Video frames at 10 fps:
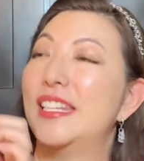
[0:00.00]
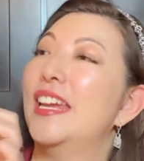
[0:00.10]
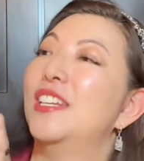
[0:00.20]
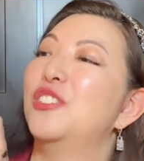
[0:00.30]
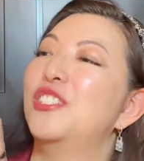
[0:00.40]

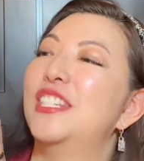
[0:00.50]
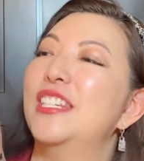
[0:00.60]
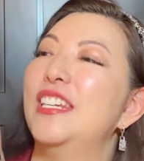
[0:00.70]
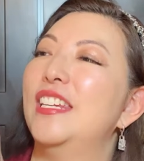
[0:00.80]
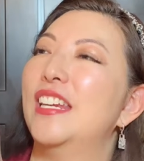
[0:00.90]
as you
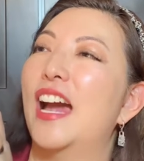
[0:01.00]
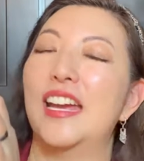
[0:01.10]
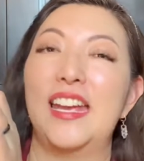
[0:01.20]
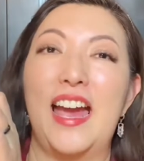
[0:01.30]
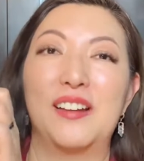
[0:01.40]
see,
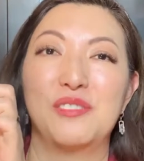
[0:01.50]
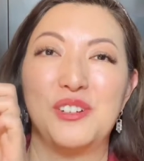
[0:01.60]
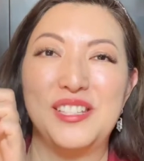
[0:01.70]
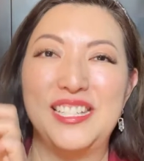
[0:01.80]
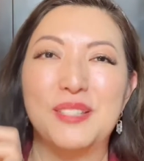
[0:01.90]
I have
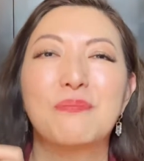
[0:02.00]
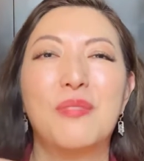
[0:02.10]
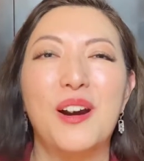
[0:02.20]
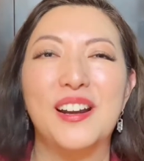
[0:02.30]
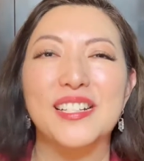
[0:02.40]
all these
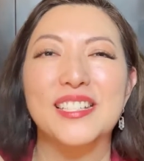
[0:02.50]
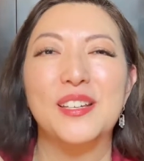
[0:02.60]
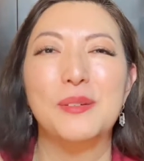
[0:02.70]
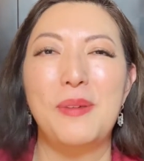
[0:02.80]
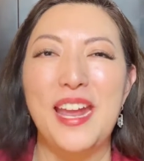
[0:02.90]
marks
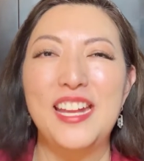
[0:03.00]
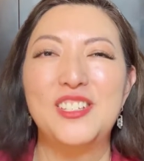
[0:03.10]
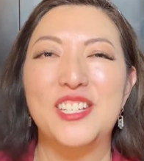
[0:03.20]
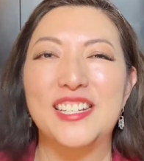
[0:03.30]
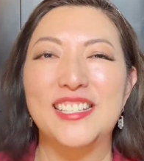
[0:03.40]
on the
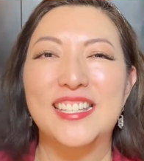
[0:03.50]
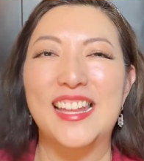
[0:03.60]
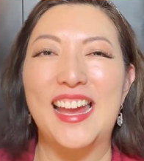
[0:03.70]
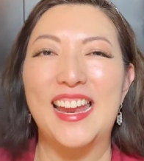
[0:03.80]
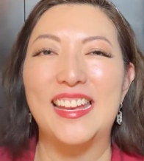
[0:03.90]
pages
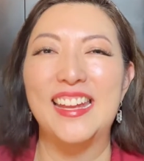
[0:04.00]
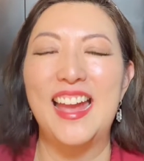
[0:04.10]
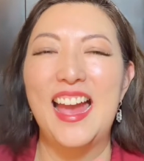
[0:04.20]
that